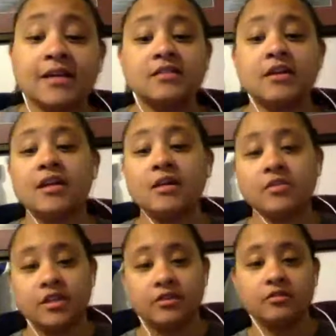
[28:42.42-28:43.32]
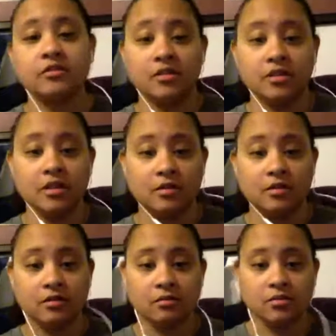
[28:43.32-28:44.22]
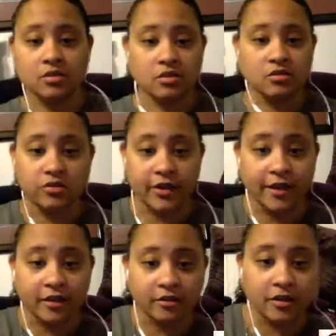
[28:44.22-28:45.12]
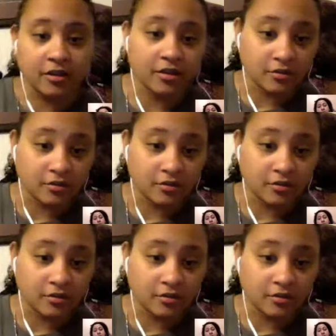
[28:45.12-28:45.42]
night I was hearing that there was the triangulated